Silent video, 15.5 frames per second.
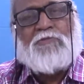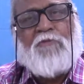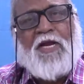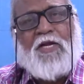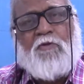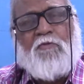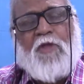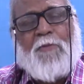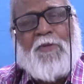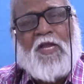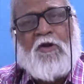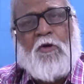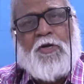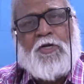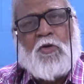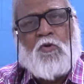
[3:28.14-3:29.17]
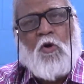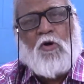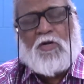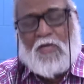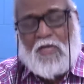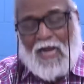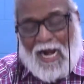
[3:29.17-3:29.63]
why we are going to
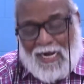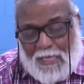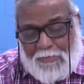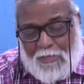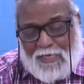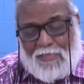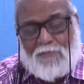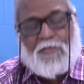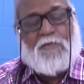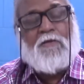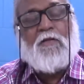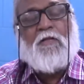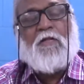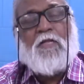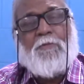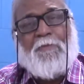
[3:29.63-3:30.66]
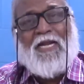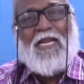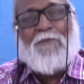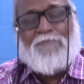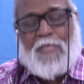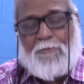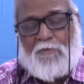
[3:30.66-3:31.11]
court. Another reason many
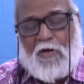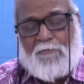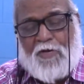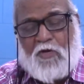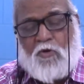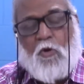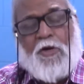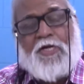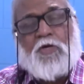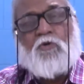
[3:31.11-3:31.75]
of them have been going to